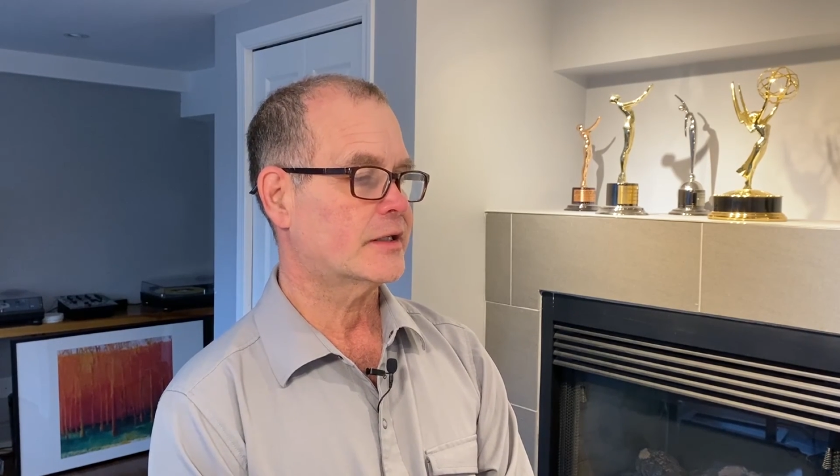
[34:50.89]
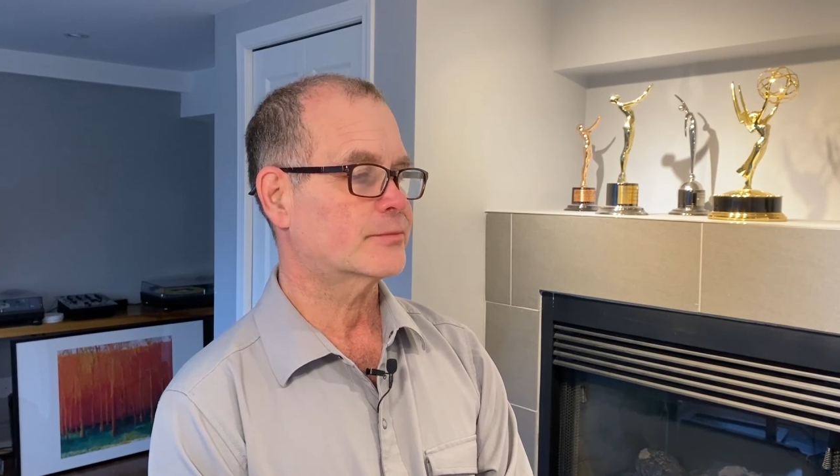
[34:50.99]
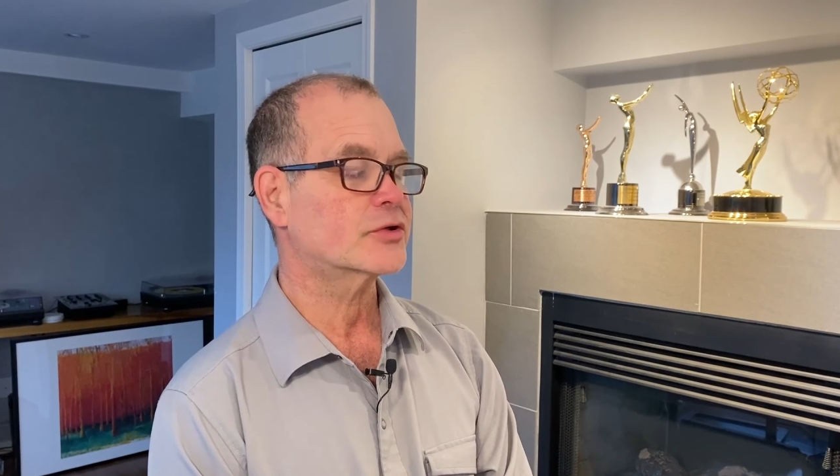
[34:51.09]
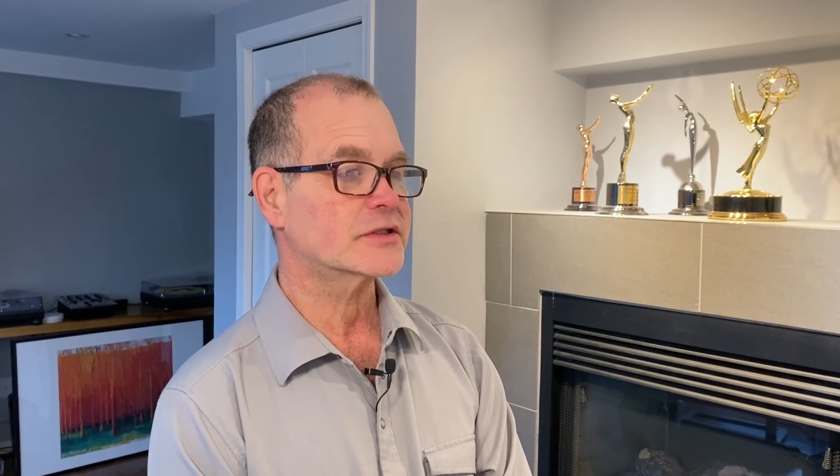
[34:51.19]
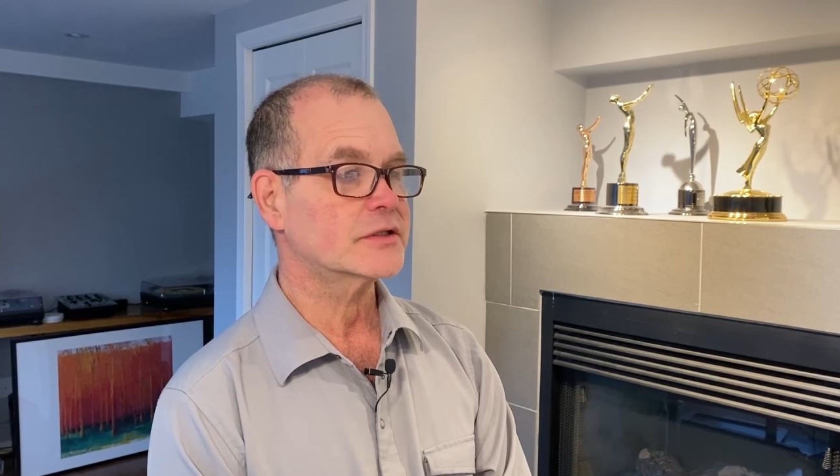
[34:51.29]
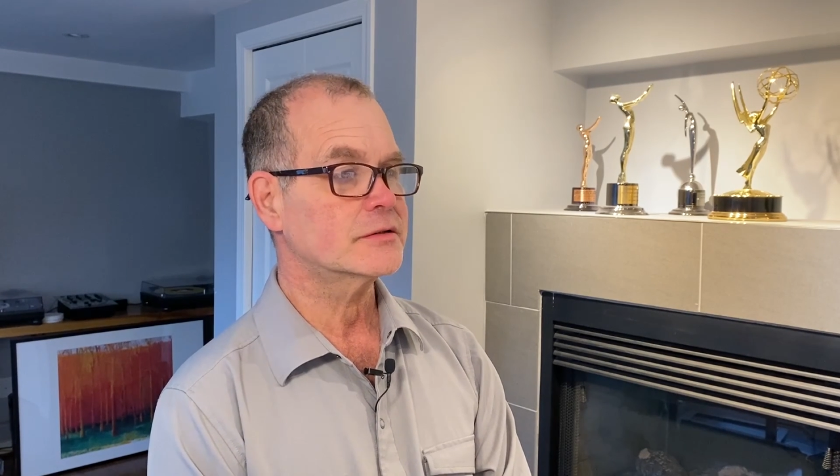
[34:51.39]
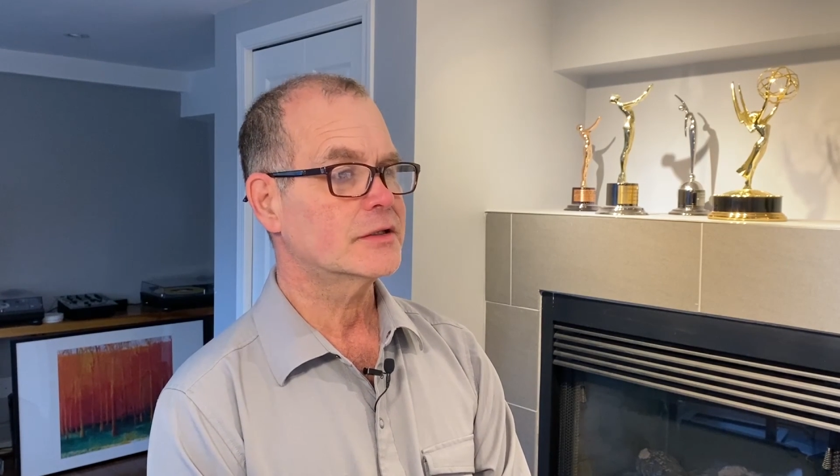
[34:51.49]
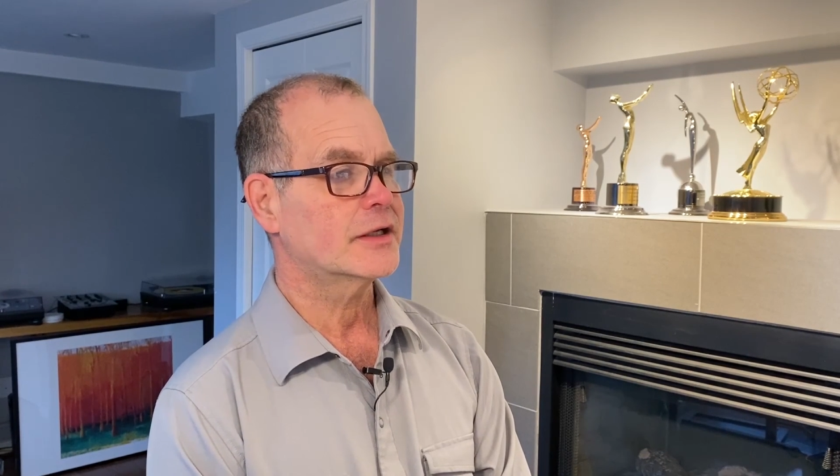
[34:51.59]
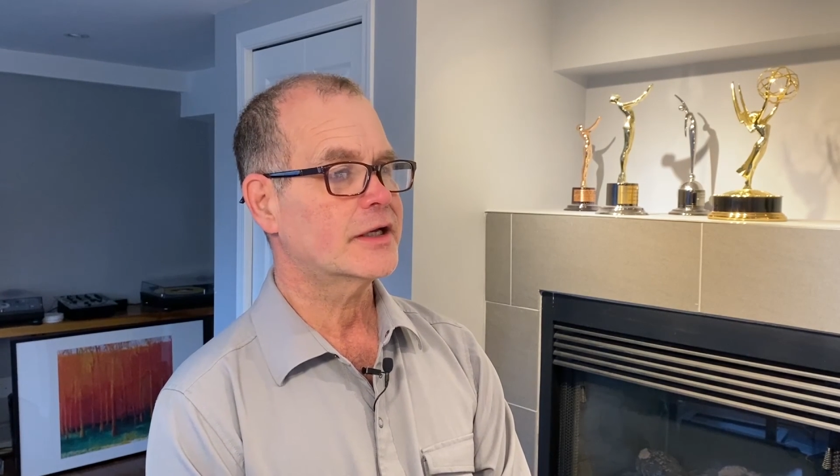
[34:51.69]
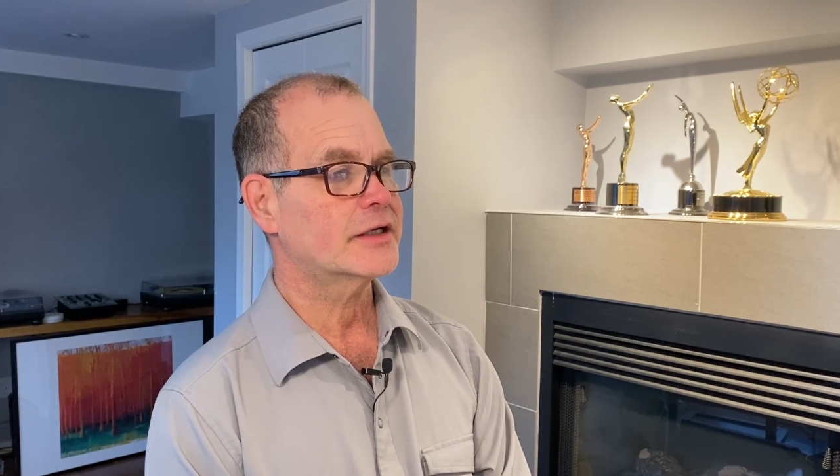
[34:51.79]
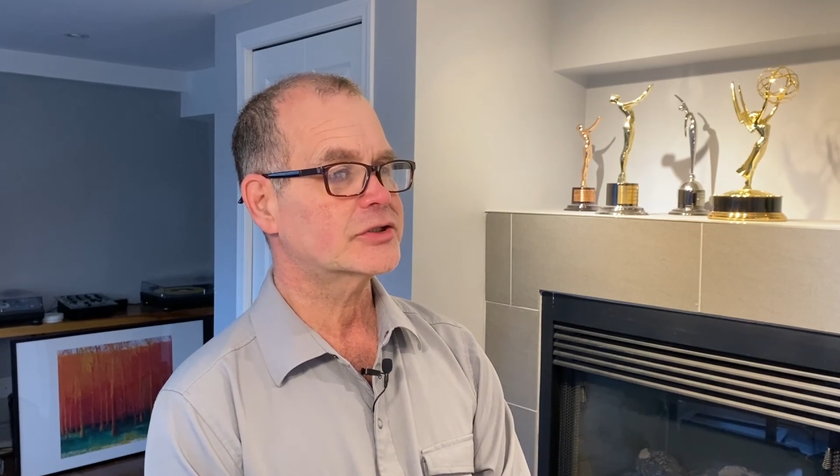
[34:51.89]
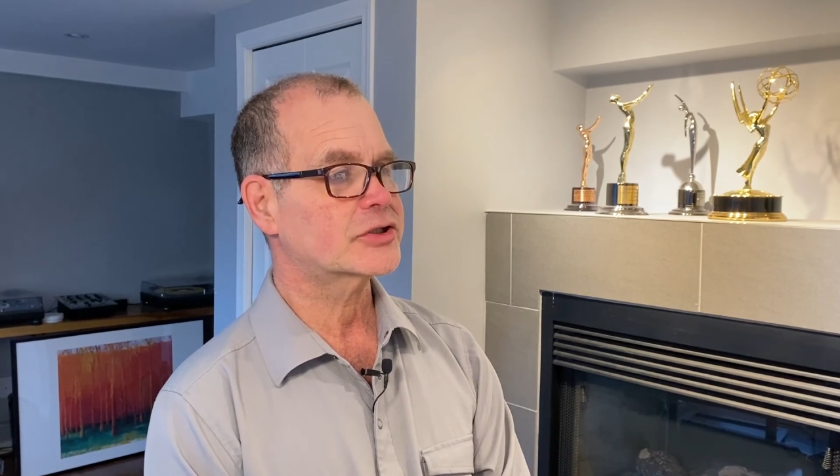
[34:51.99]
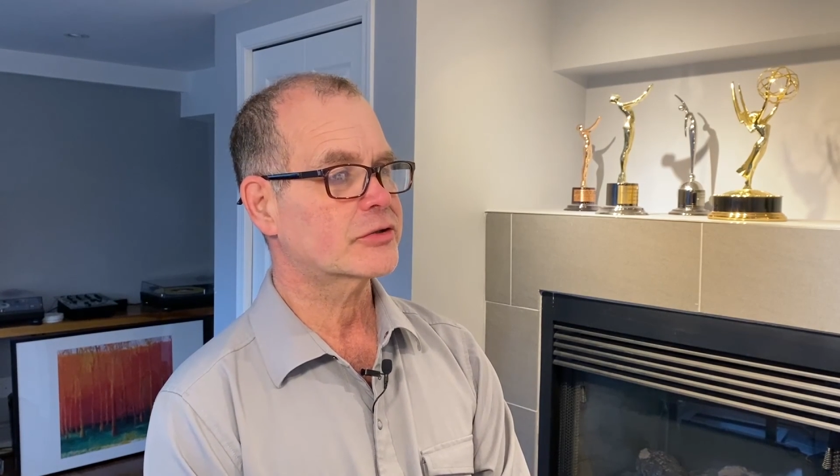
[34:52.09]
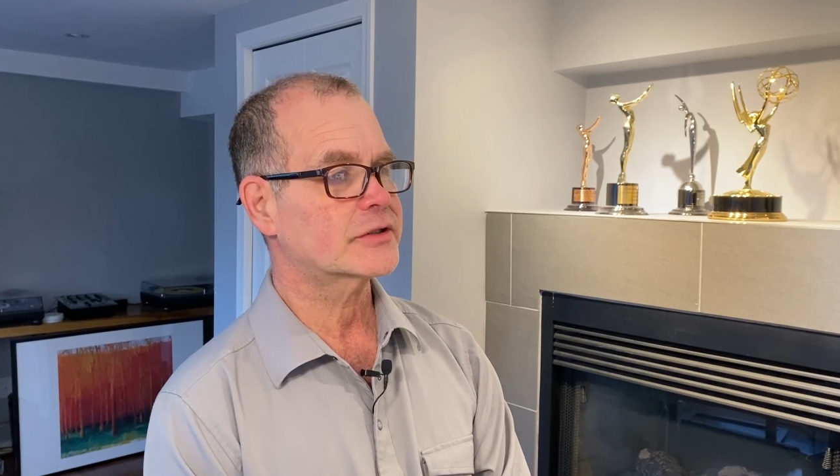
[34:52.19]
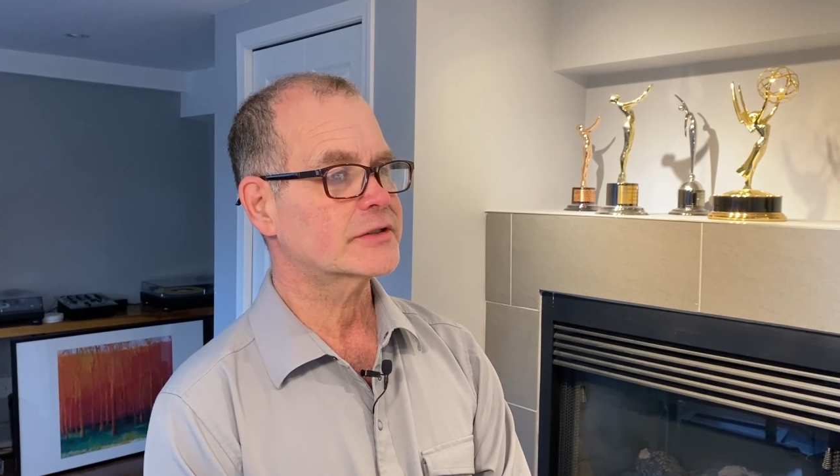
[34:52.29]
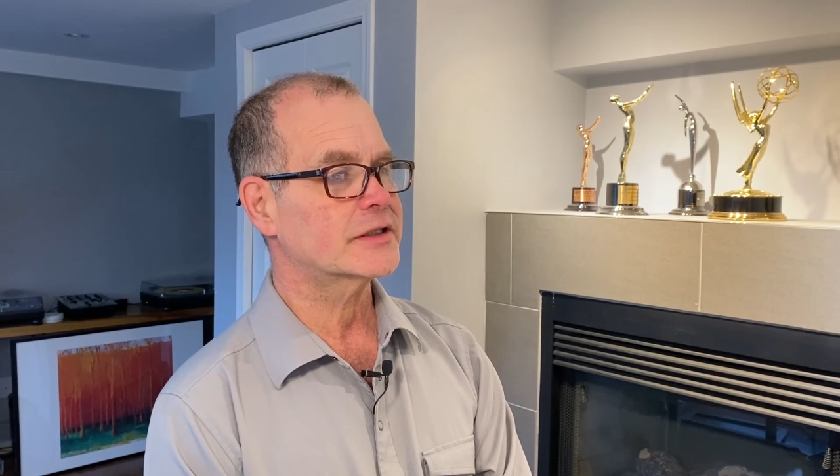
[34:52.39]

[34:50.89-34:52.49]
person and sharing